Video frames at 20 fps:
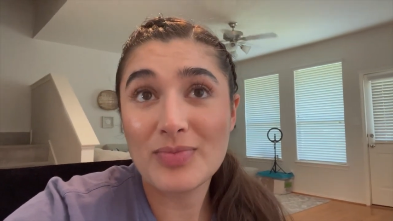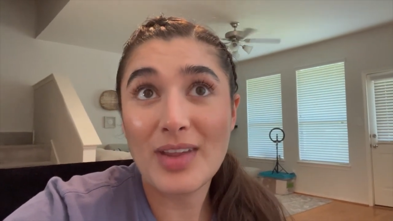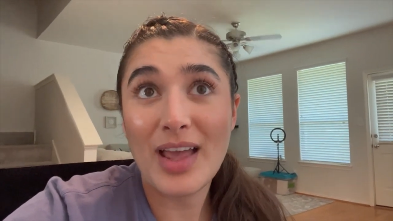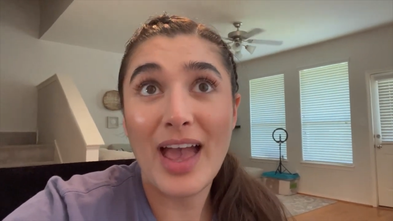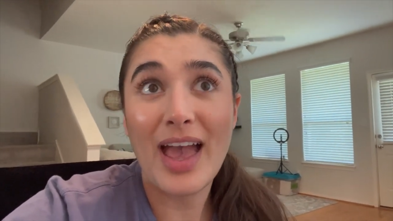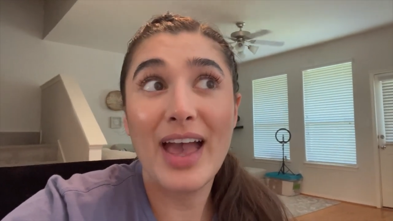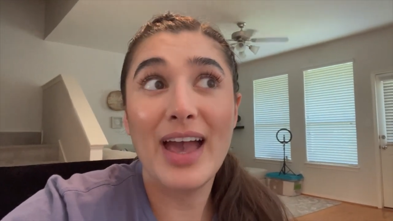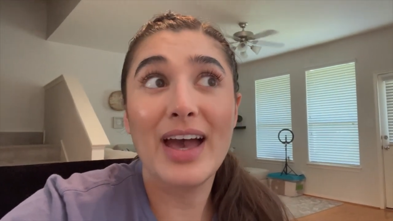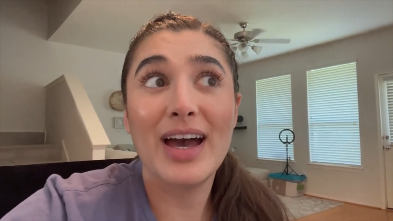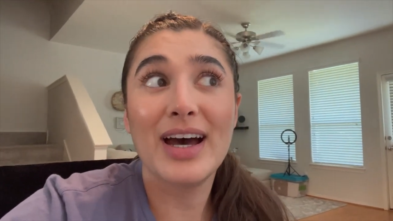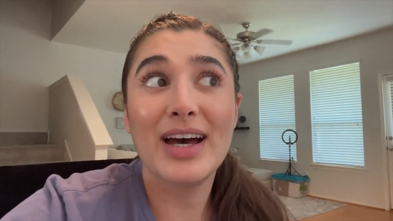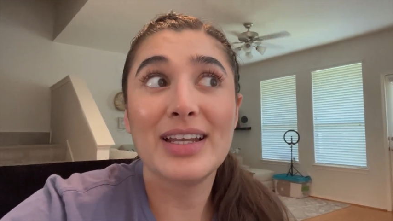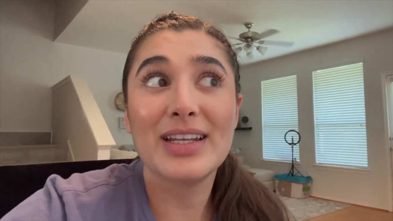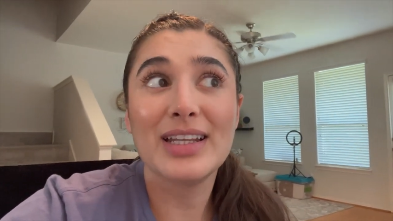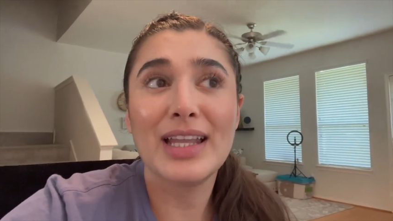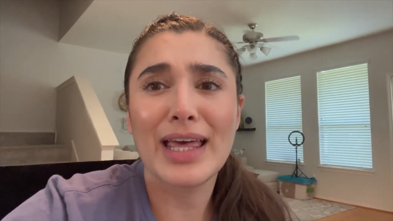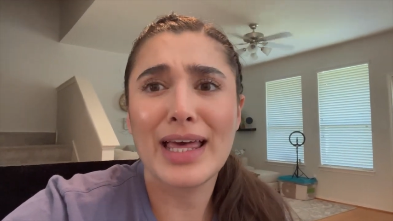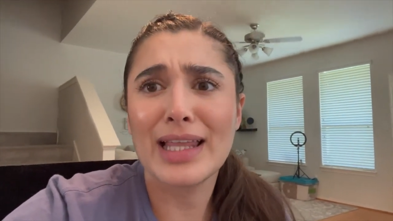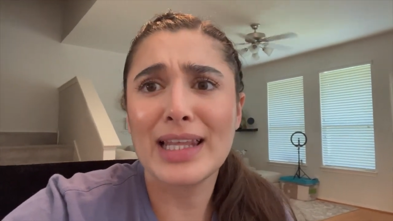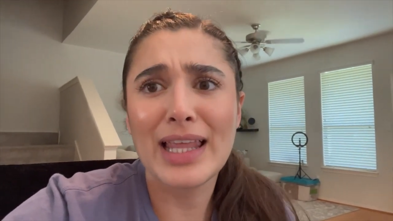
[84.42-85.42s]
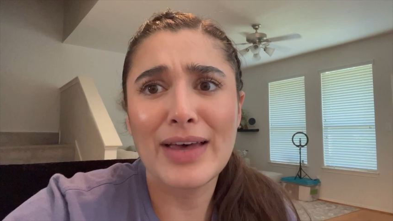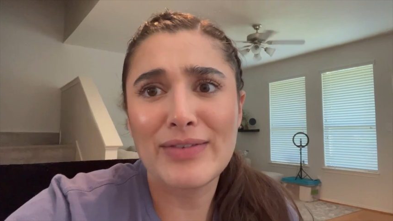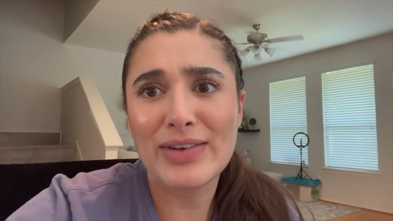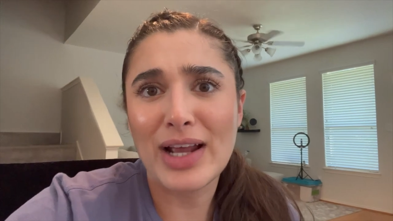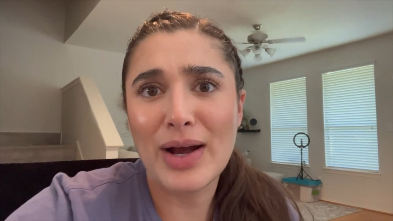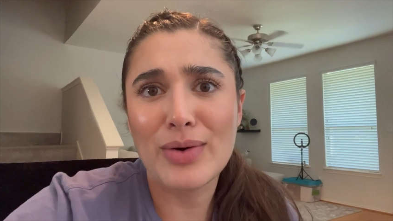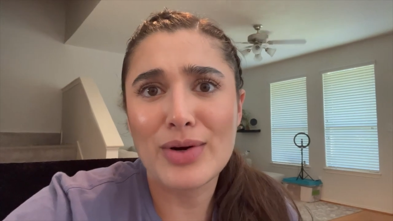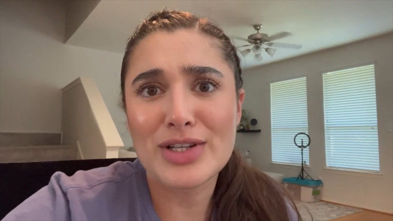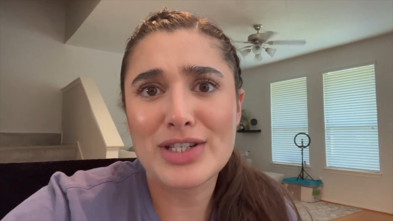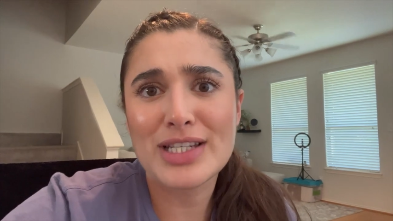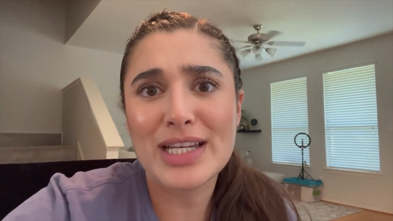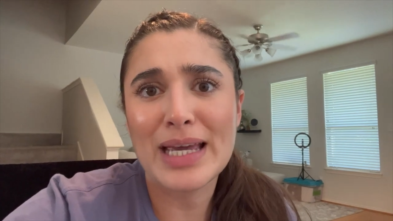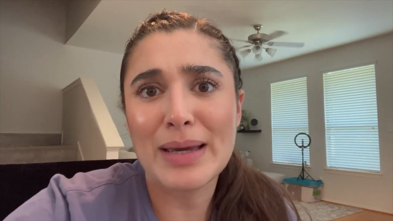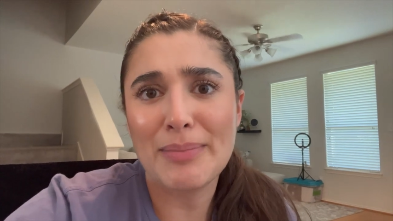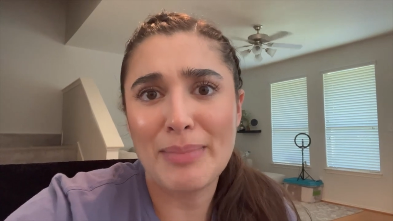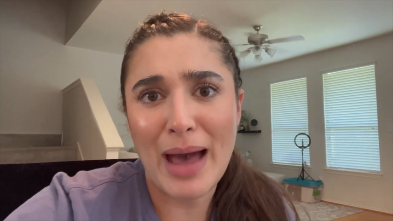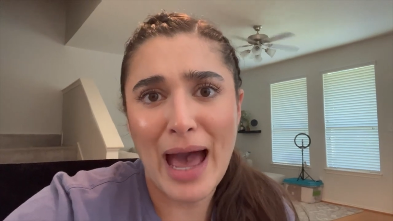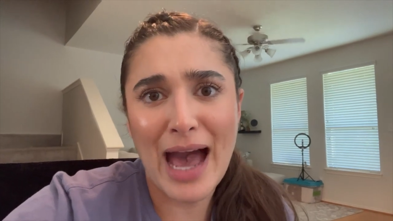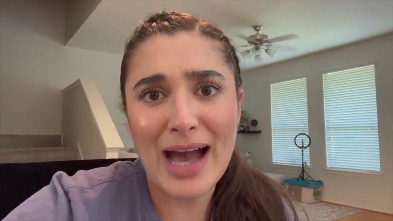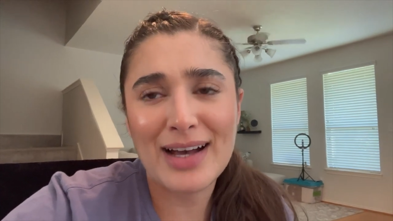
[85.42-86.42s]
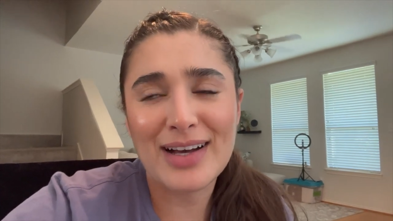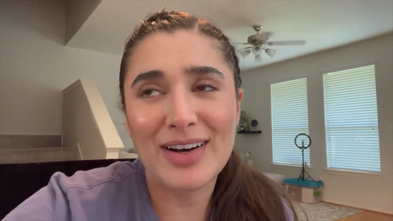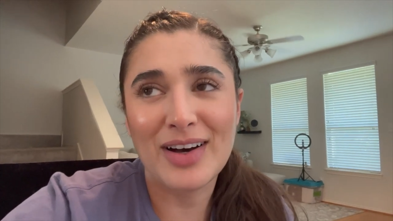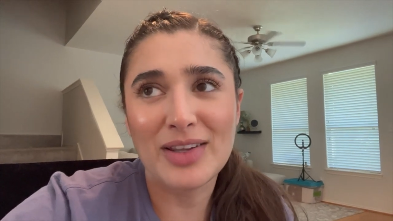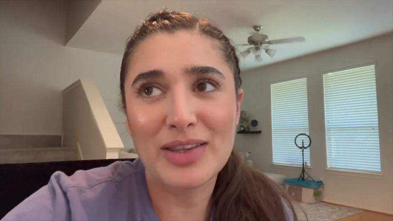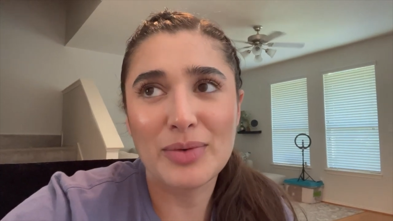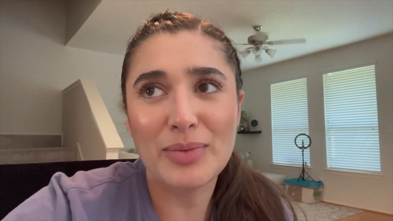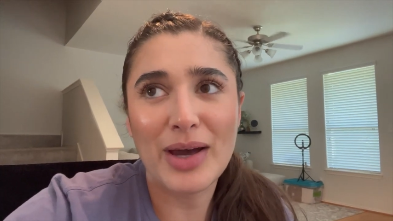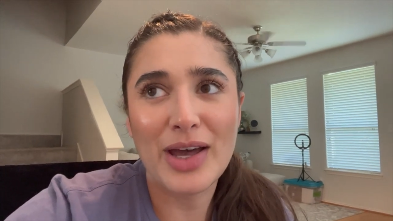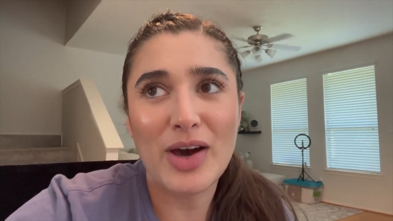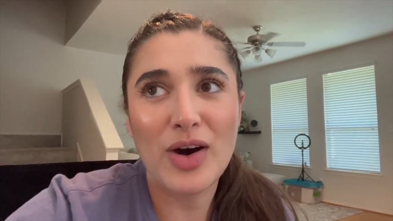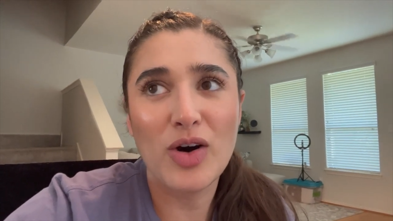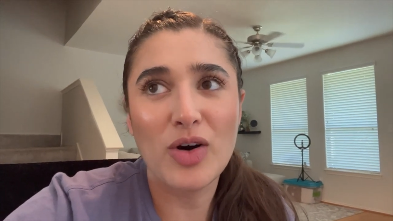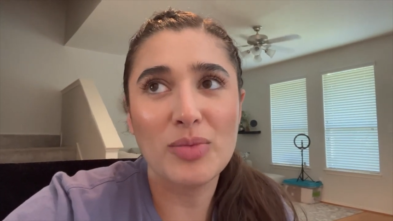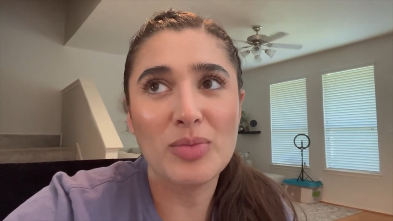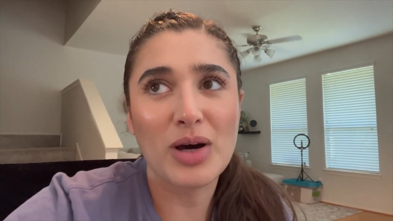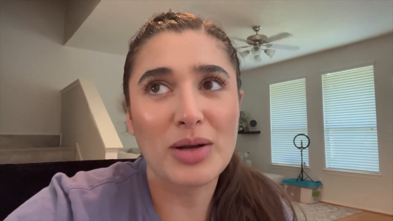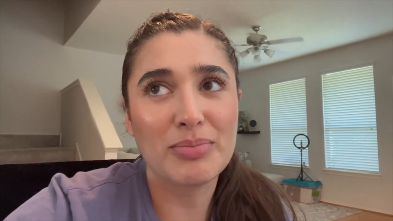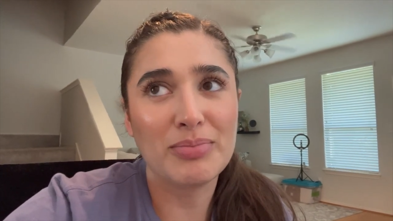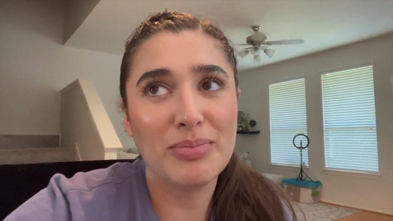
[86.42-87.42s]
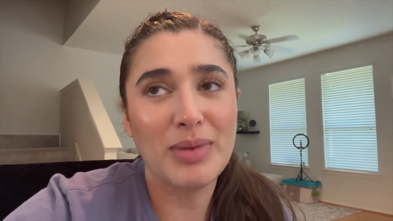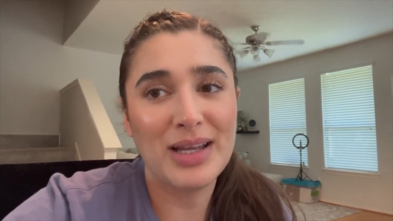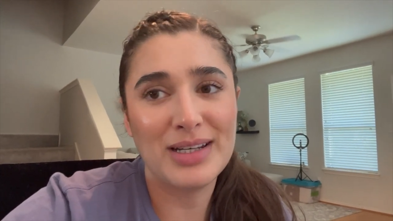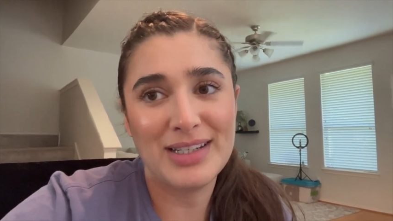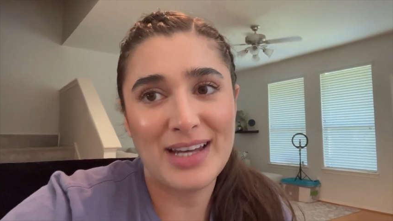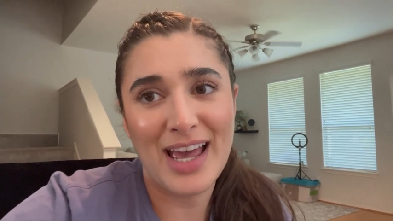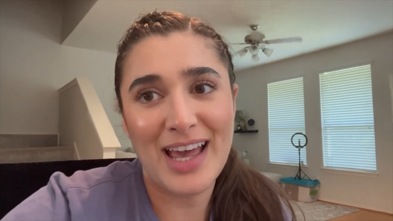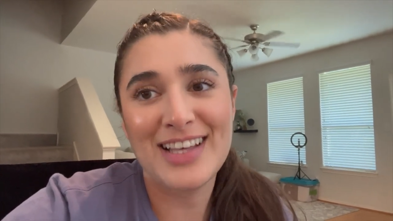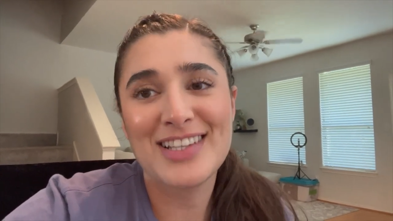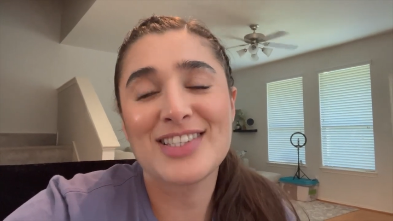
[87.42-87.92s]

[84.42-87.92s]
and like 11 hours to get back on the way home on Monday.